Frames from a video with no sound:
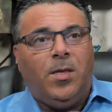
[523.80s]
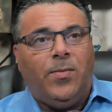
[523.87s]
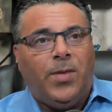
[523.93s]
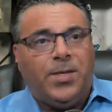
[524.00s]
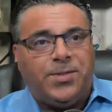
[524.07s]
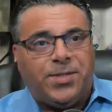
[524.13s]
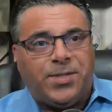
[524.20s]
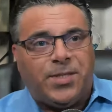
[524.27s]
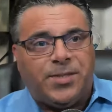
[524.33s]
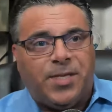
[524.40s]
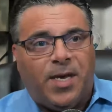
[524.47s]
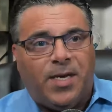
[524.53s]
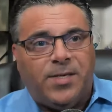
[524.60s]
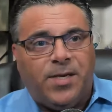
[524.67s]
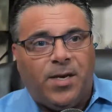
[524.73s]
This is a
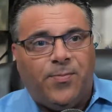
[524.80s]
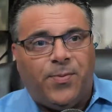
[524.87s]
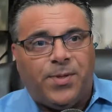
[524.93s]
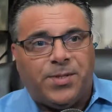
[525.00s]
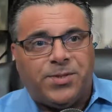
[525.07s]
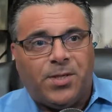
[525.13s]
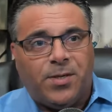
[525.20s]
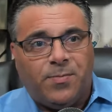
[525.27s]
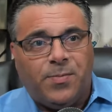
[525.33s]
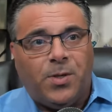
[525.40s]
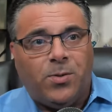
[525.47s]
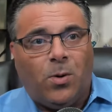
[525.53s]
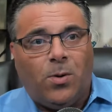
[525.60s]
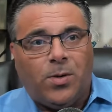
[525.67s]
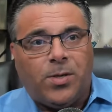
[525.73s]
sad day for the city of New
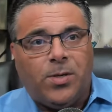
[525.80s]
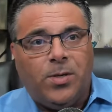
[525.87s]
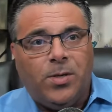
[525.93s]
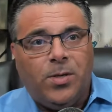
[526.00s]
York.